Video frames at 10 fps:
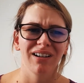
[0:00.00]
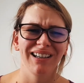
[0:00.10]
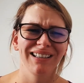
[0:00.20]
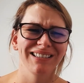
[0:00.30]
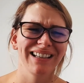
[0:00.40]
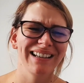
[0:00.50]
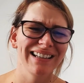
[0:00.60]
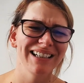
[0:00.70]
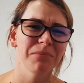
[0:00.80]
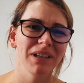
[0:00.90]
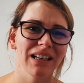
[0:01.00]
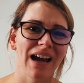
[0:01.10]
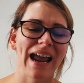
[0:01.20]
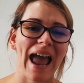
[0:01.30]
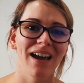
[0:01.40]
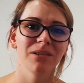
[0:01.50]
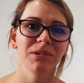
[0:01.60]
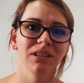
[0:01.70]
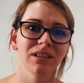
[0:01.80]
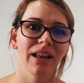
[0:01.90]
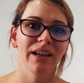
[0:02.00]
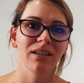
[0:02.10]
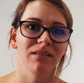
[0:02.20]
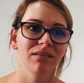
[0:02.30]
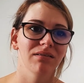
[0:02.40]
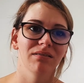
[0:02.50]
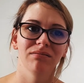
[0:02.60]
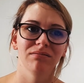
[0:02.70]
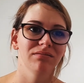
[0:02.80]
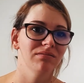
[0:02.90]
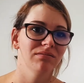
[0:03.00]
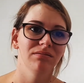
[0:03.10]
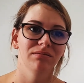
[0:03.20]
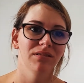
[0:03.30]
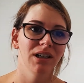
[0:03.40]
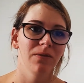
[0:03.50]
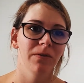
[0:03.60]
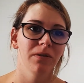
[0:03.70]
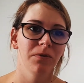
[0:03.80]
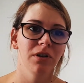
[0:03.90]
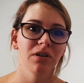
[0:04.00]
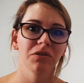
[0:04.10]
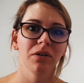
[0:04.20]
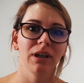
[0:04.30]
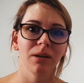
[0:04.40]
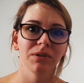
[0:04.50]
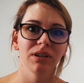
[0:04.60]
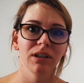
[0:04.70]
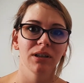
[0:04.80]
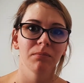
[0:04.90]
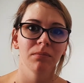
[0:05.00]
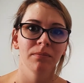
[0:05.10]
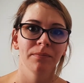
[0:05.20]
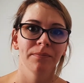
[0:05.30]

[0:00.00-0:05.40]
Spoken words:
It is a little bit like edibles, like, well, if you go to Amsterdam,